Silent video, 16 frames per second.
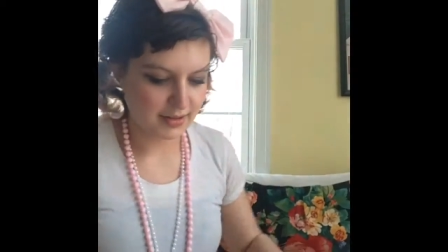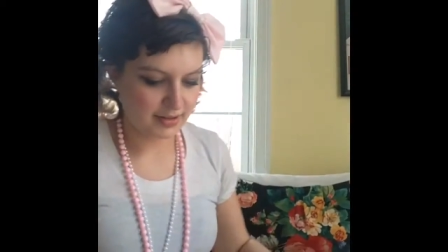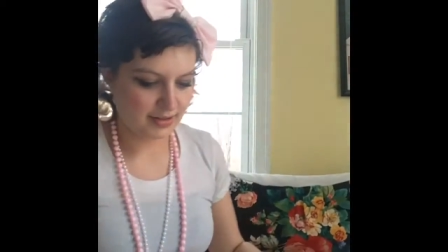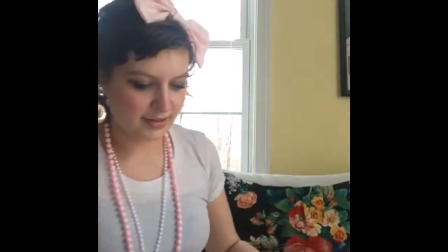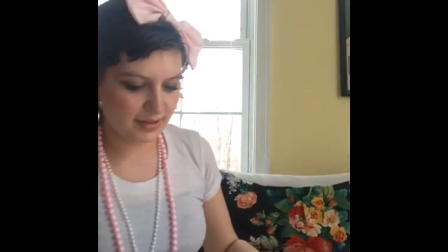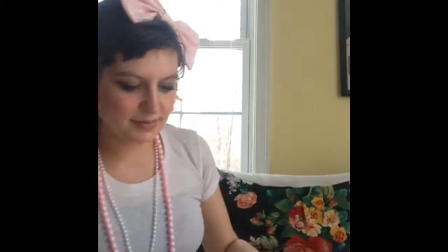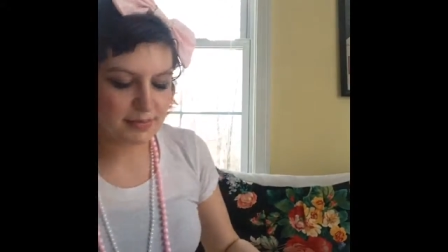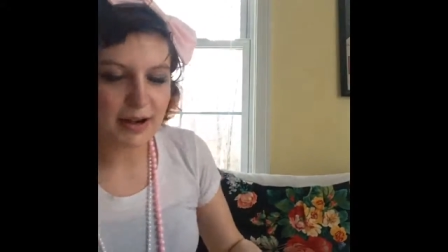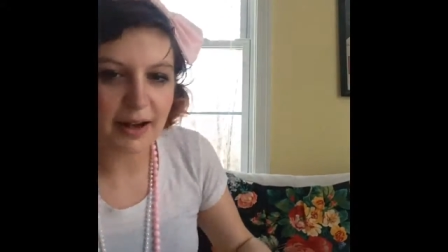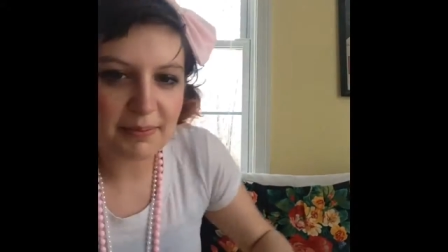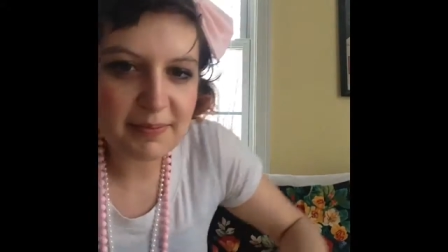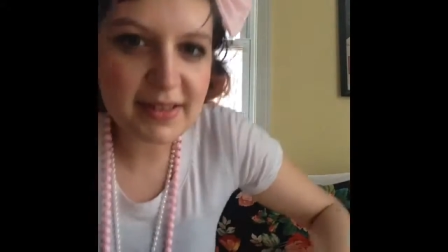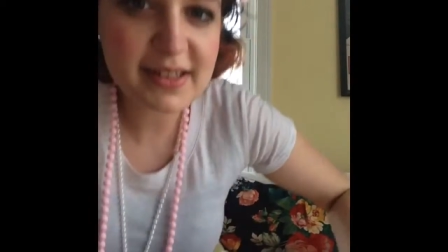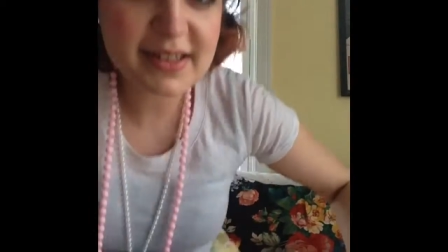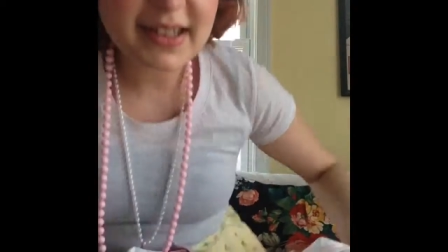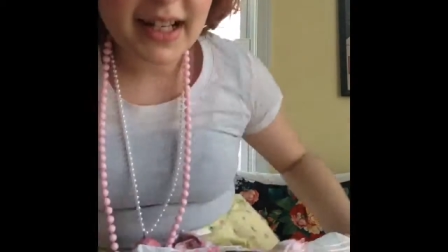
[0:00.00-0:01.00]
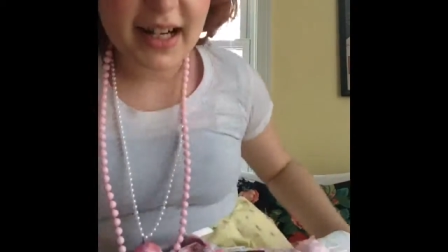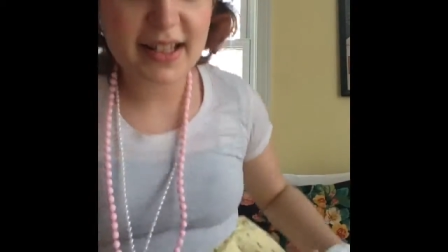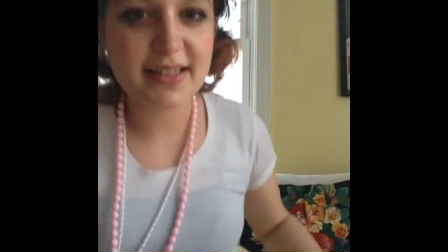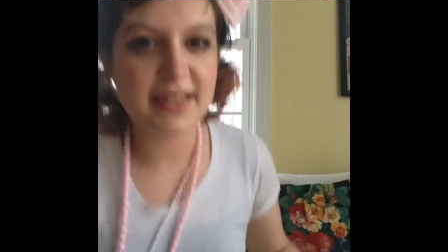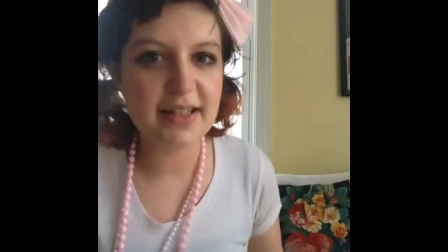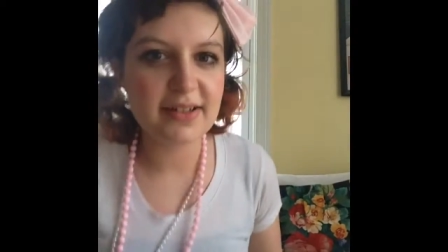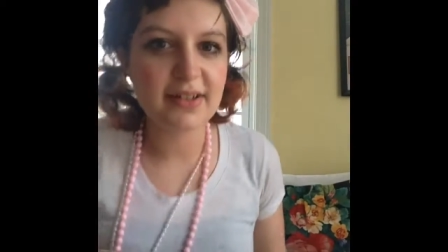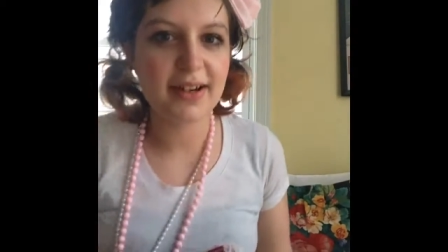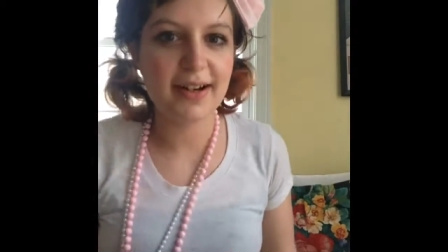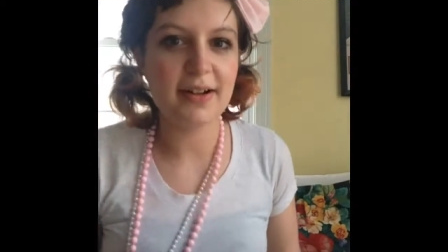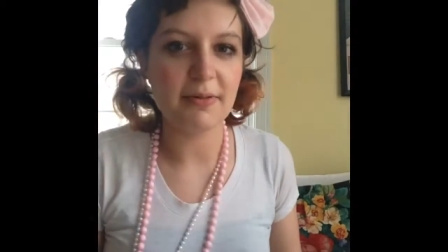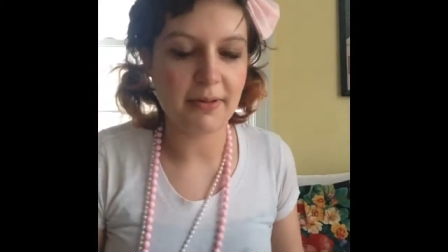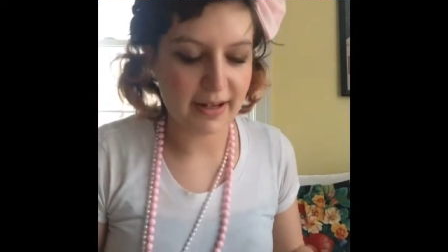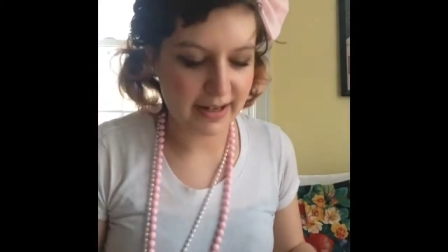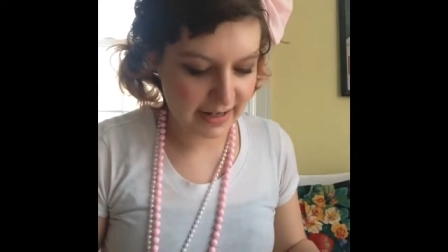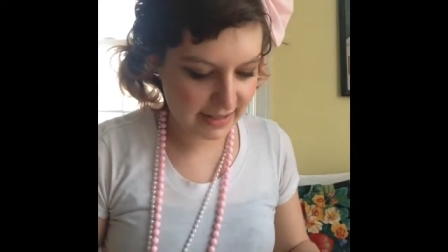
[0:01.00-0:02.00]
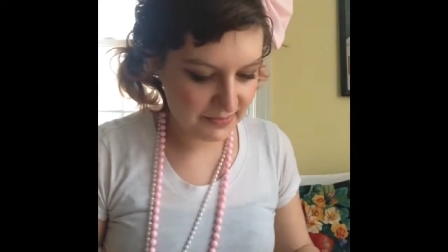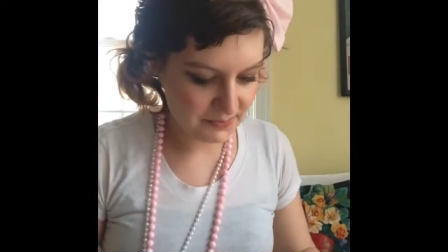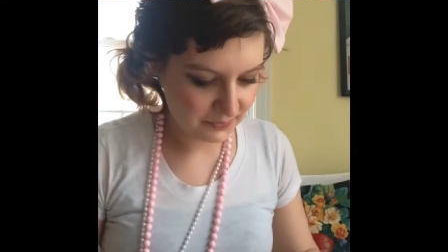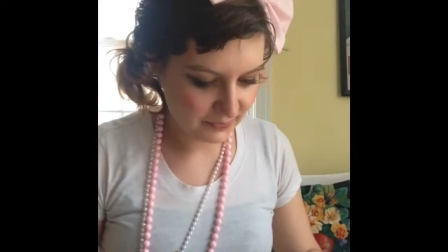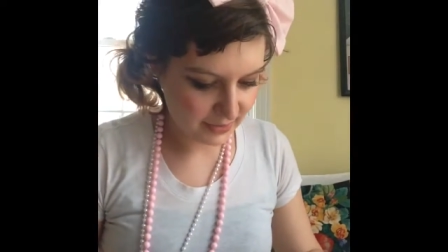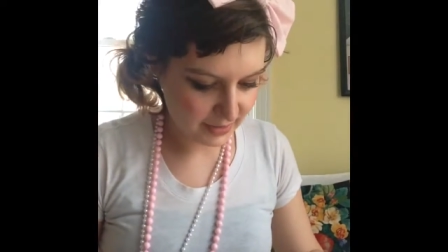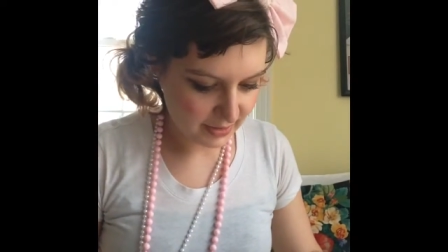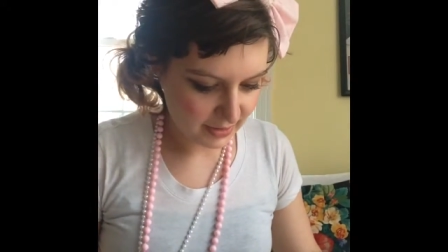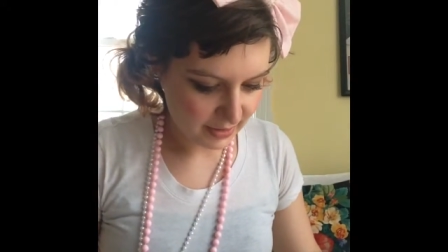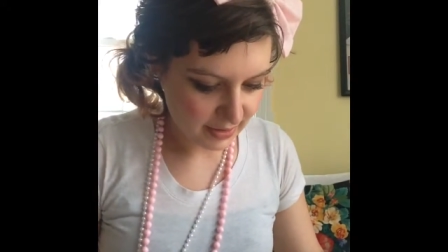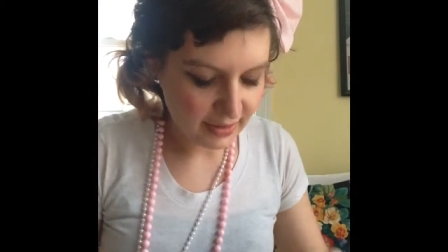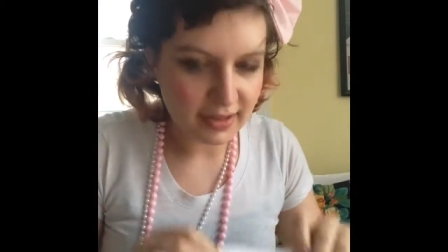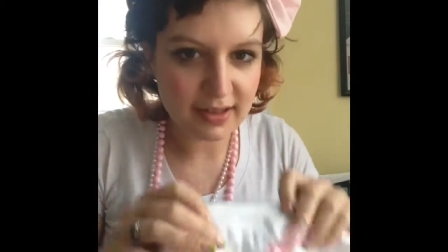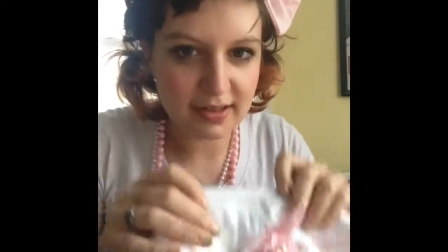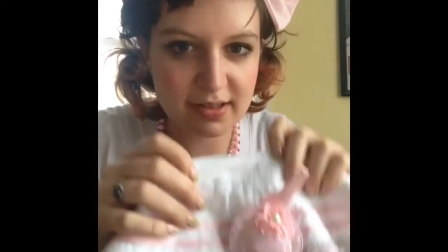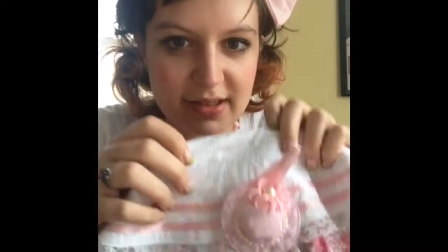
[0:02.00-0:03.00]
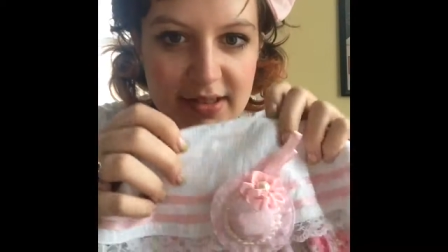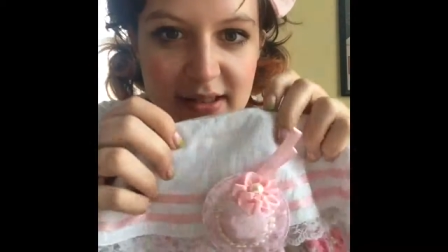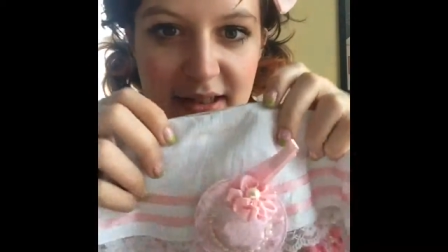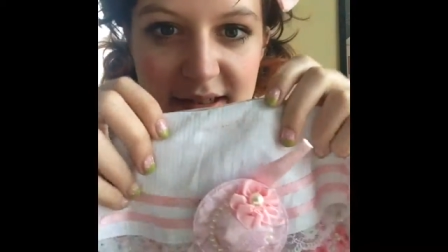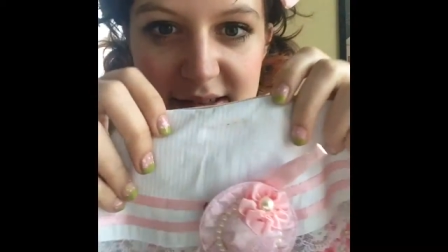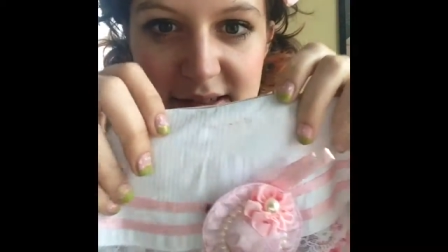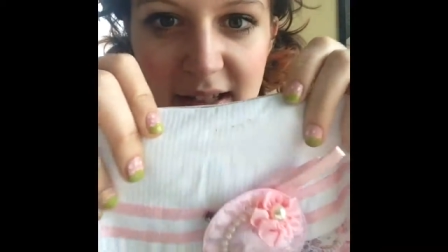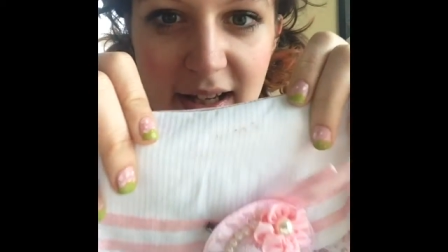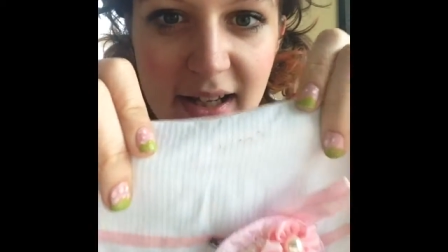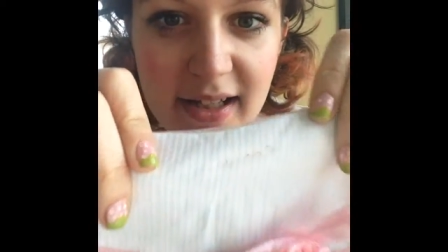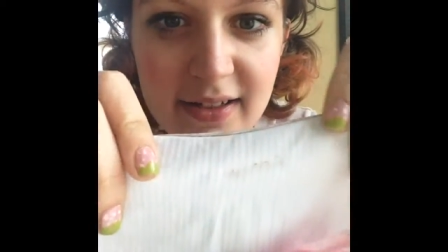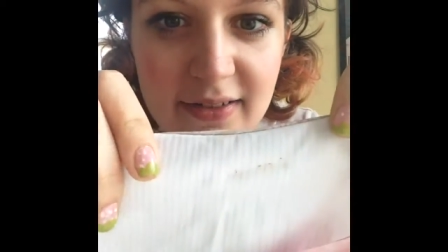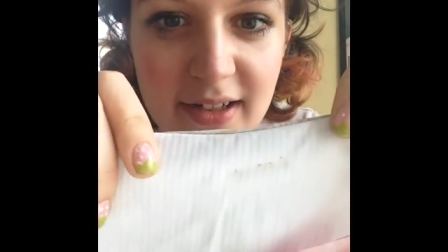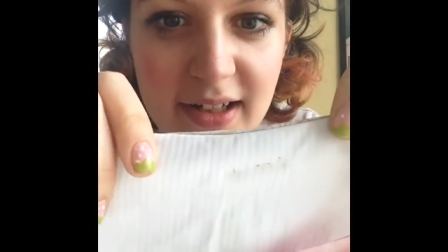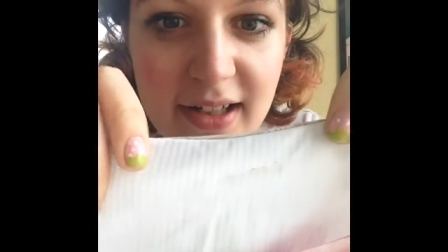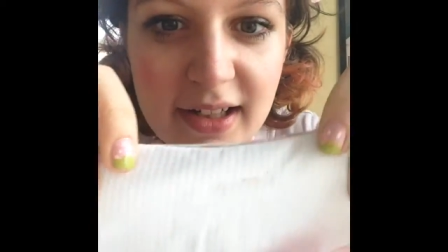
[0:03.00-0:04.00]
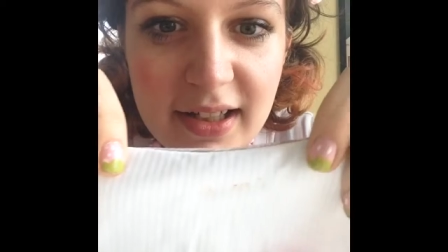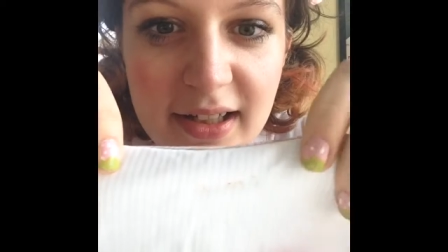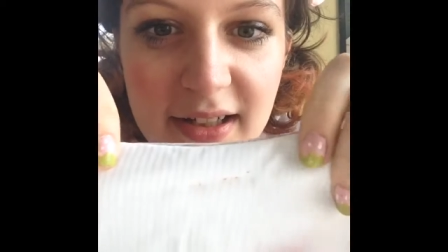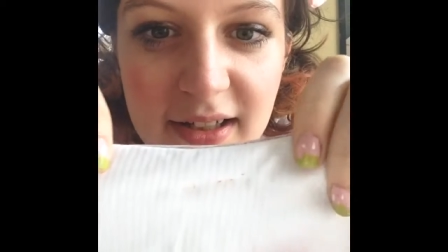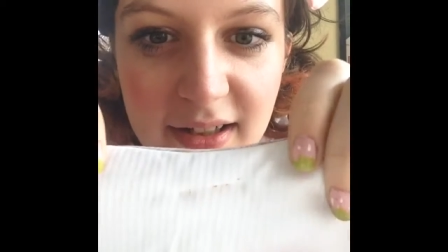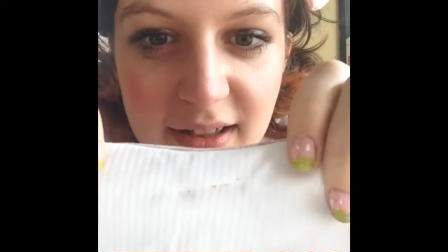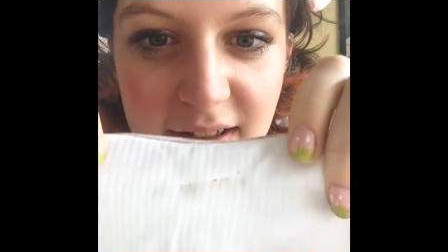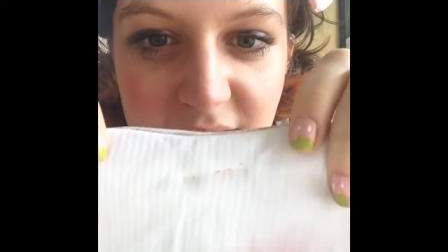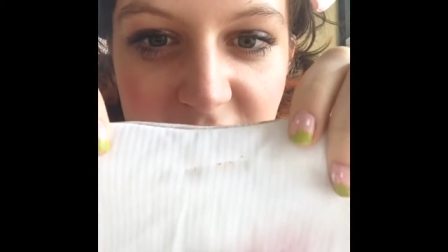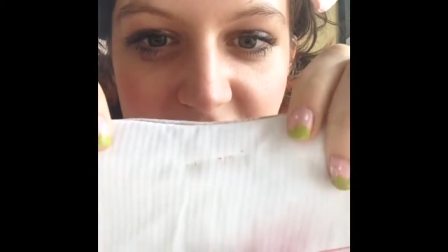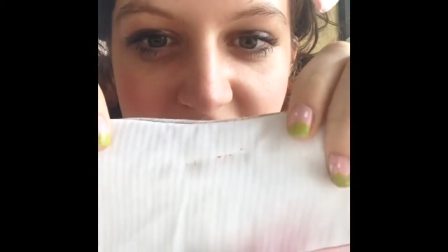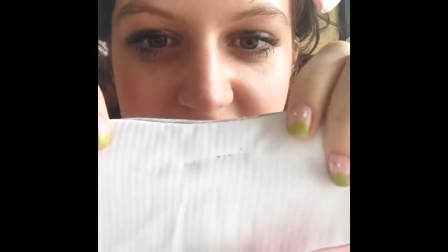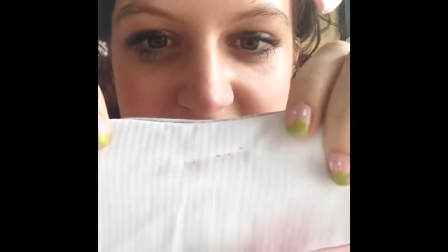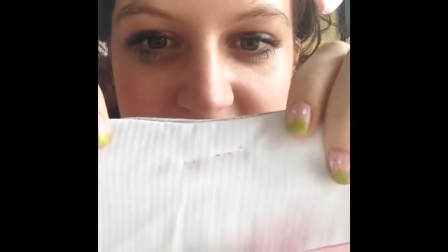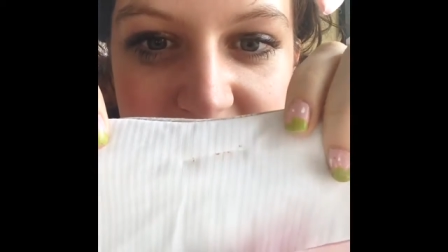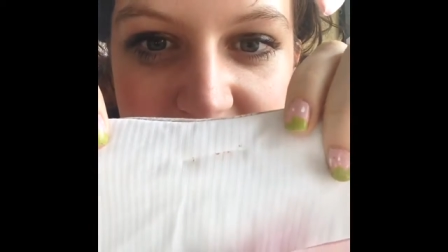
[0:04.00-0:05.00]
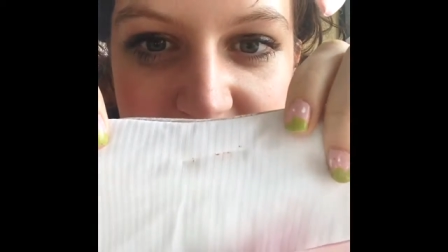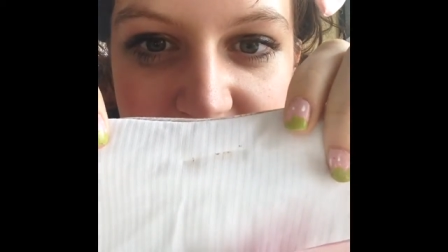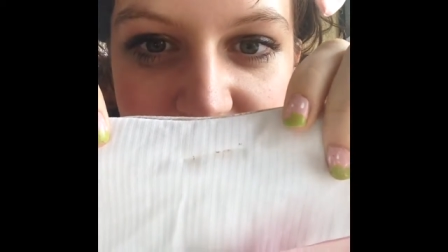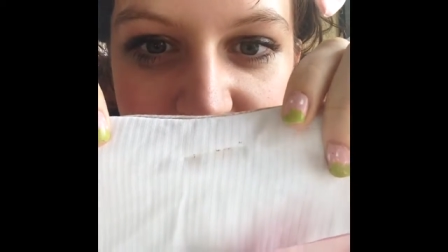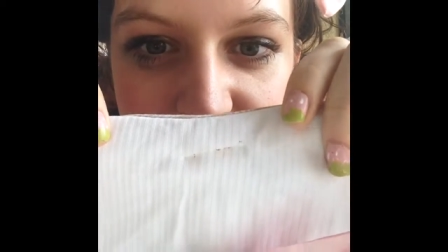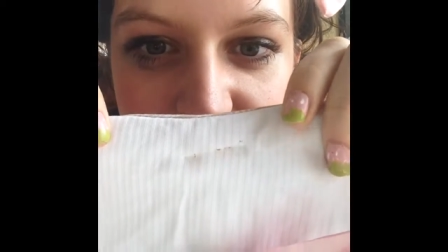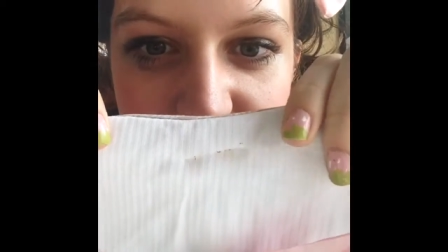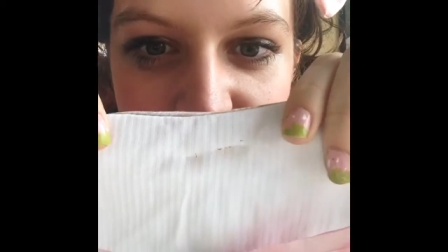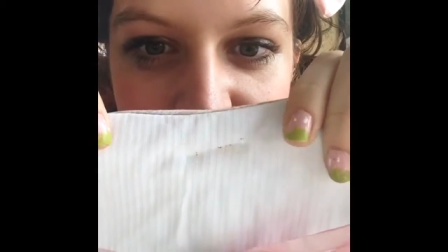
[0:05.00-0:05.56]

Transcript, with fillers: The only problem is that I see right away there's a stain right here. You can see it.